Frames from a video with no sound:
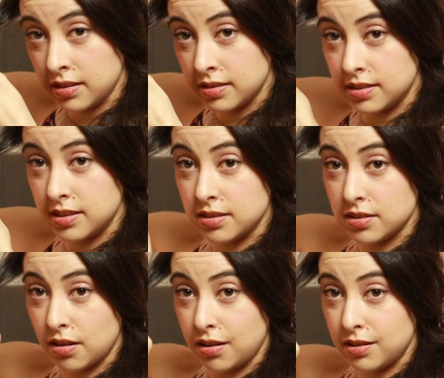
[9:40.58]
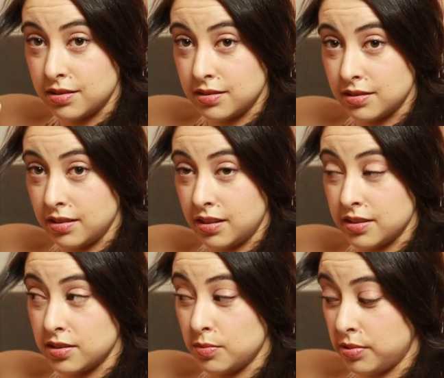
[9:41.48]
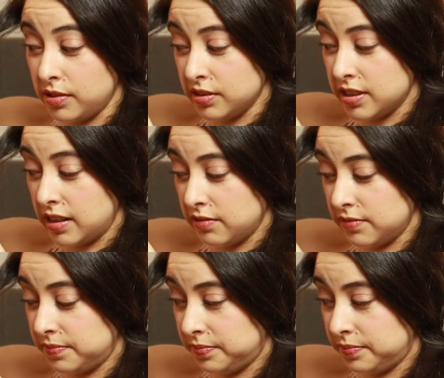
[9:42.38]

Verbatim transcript: seesaw as you pull down.